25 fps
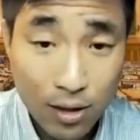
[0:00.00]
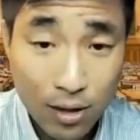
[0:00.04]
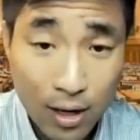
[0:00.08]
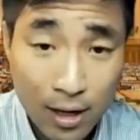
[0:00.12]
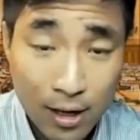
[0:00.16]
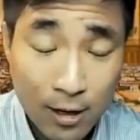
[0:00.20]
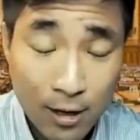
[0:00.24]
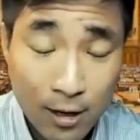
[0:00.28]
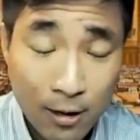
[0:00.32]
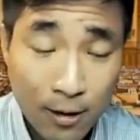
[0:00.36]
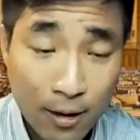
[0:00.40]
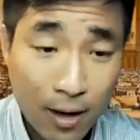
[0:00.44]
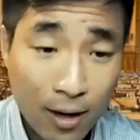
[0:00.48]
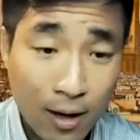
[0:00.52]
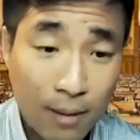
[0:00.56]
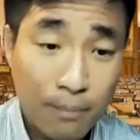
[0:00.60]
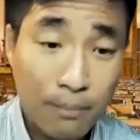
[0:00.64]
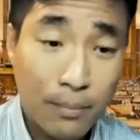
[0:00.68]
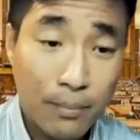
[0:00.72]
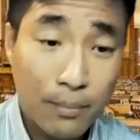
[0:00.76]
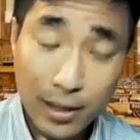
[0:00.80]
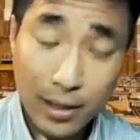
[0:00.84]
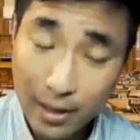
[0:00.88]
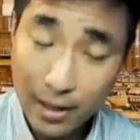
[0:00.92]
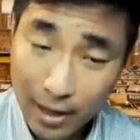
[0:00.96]
But
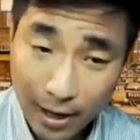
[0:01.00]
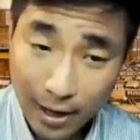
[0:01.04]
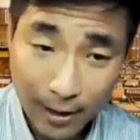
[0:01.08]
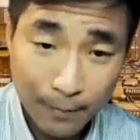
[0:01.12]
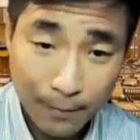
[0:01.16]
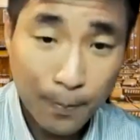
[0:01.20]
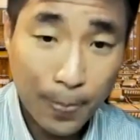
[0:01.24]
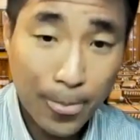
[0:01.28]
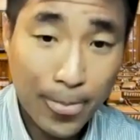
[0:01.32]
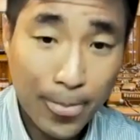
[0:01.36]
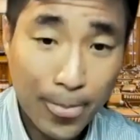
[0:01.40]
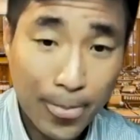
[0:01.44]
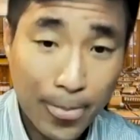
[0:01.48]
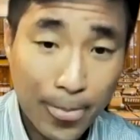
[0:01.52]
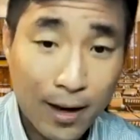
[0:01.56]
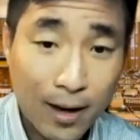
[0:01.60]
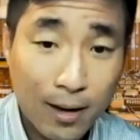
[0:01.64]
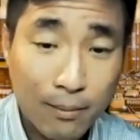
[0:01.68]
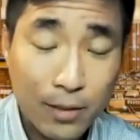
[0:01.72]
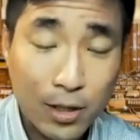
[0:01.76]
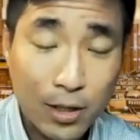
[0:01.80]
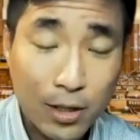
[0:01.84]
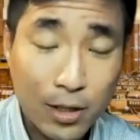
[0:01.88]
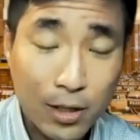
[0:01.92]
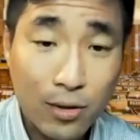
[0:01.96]
again,
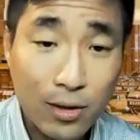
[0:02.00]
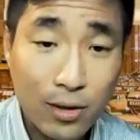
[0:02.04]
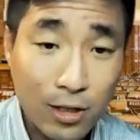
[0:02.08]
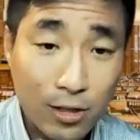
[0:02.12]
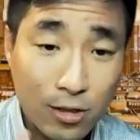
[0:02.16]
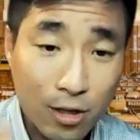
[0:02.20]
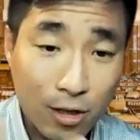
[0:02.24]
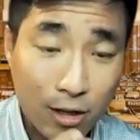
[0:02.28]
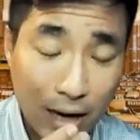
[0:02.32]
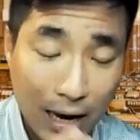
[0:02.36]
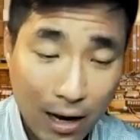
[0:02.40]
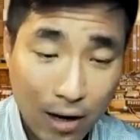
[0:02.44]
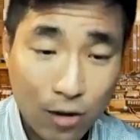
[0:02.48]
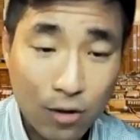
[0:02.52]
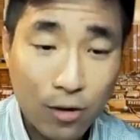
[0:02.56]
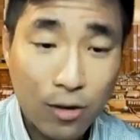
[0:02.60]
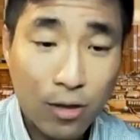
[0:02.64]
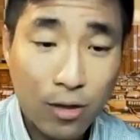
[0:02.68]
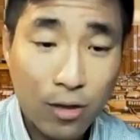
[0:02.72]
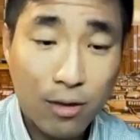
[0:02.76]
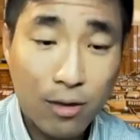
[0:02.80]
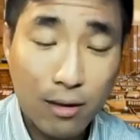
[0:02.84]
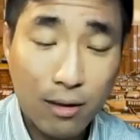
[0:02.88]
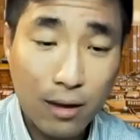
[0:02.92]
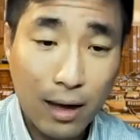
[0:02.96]
these are
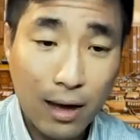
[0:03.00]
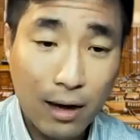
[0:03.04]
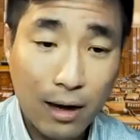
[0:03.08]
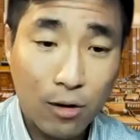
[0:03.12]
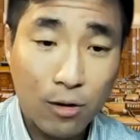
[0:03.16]
health